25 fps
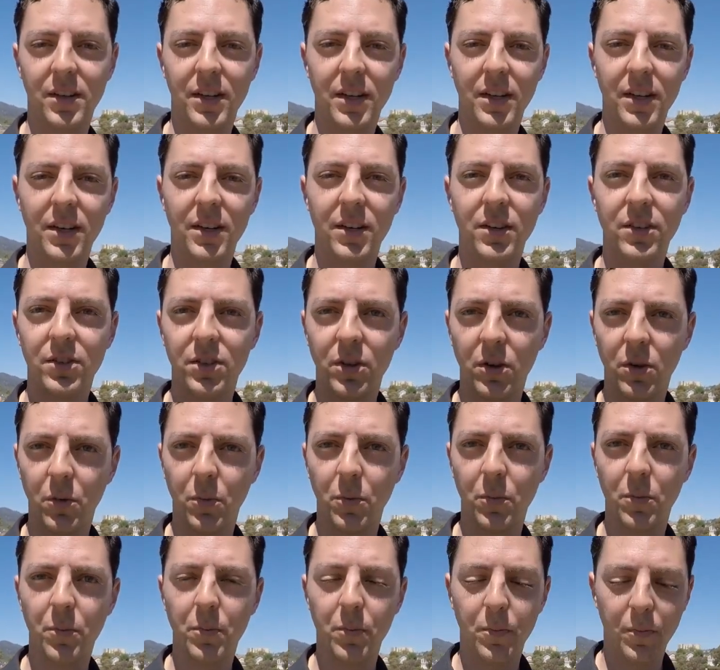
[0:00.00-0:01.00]
Mm.
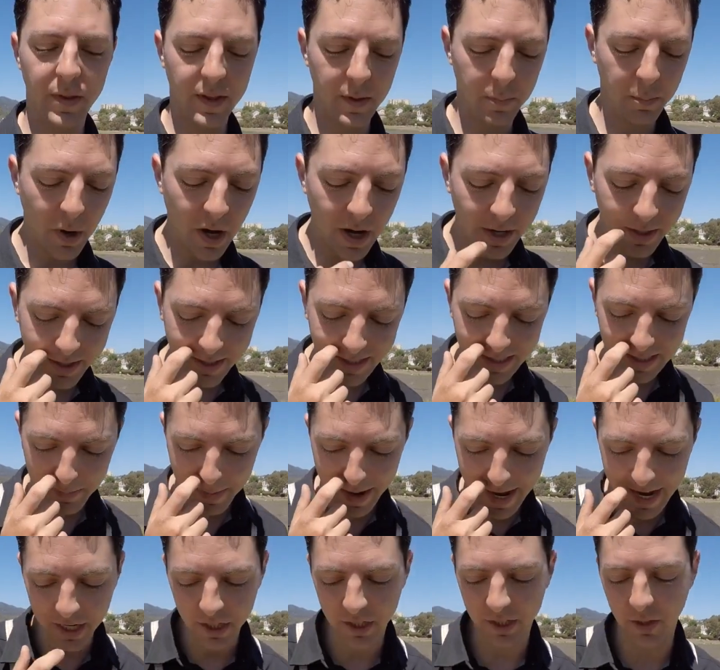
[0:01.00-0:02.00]
So the Bosch
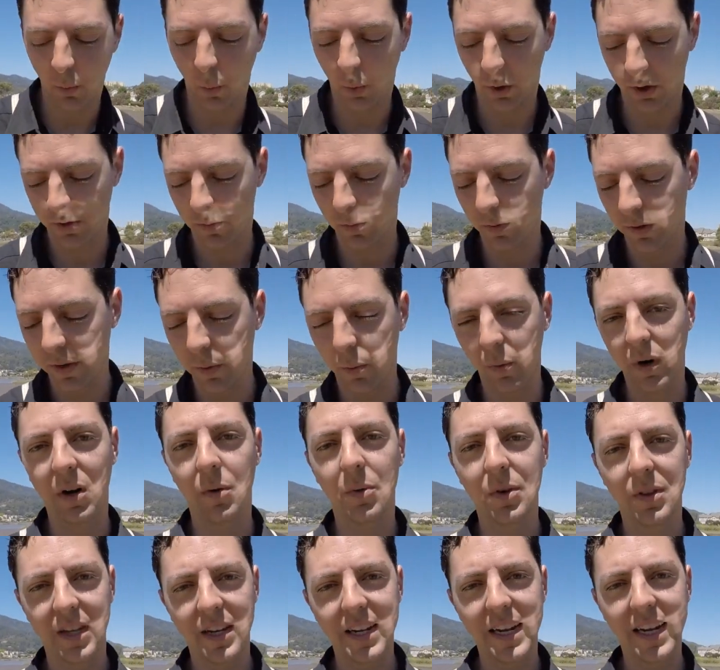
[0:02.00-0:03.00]
system actually works really
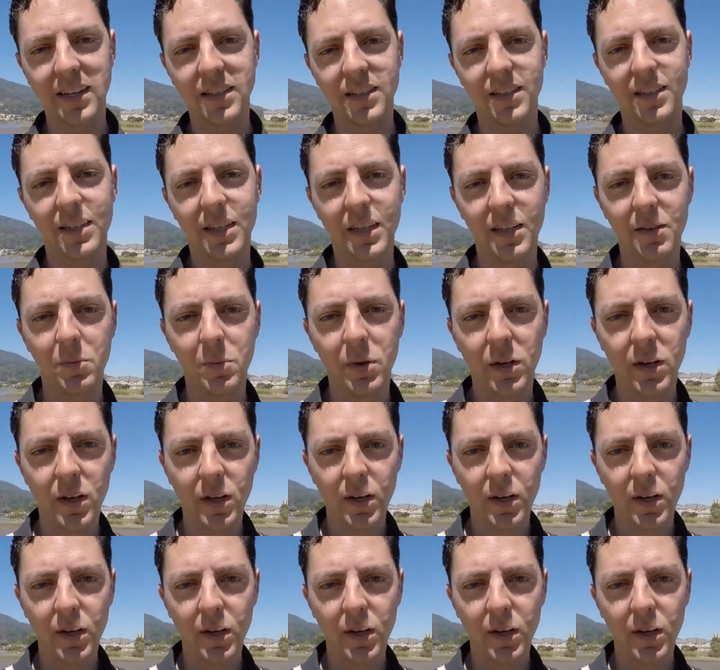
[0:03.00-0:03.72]
well with the Nexus hub.